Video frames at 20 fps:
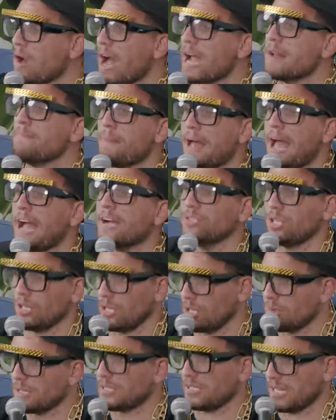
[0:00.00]
write back to
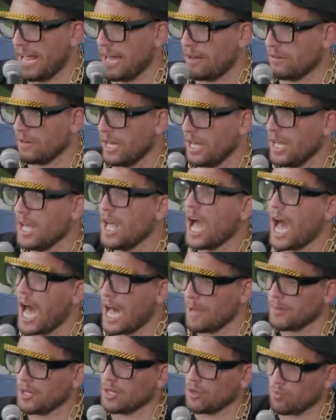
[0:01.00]
Lewis County.
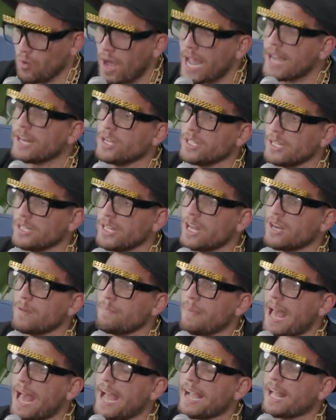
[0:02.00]
I'm gonna write on the letter
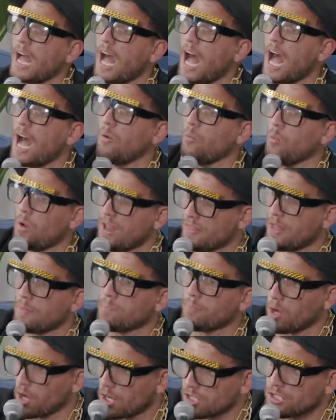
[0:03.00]
back uh, with a
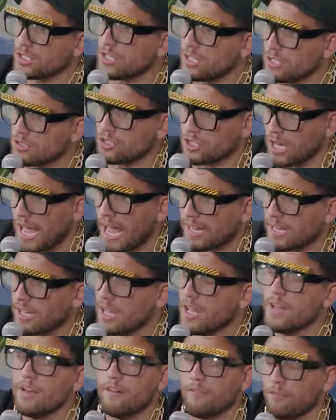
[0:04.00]
personal check
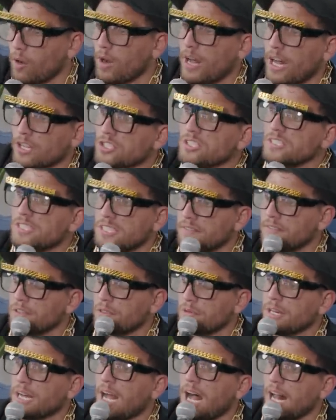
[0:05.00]
for
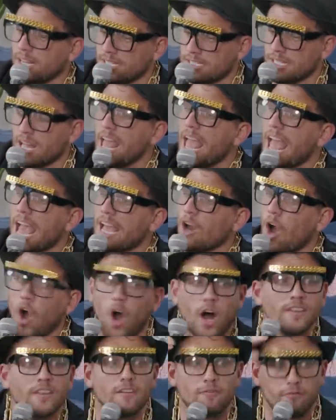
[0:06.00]
173 dollars, and
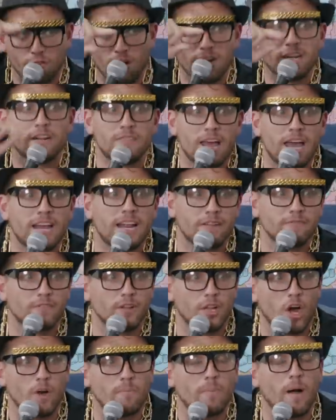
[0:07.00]
on the front of that
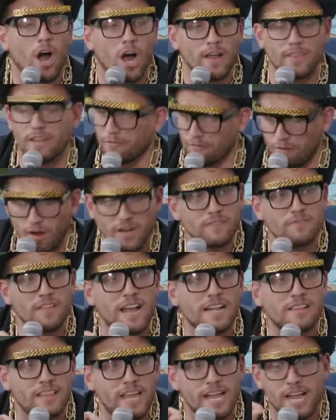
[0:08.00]
envelope, yeah. on the front of
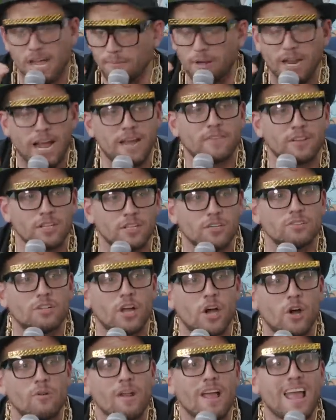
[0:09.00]
that thing, I'm gonna have a little
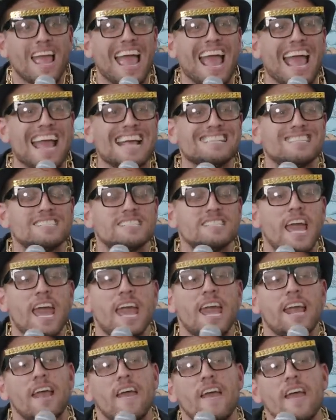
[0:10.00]
note and
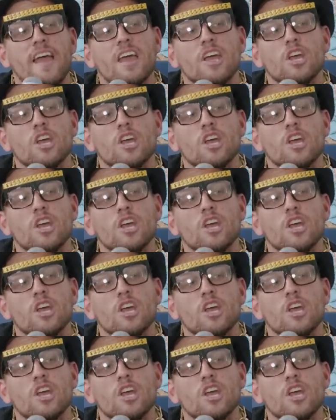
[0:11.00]
say,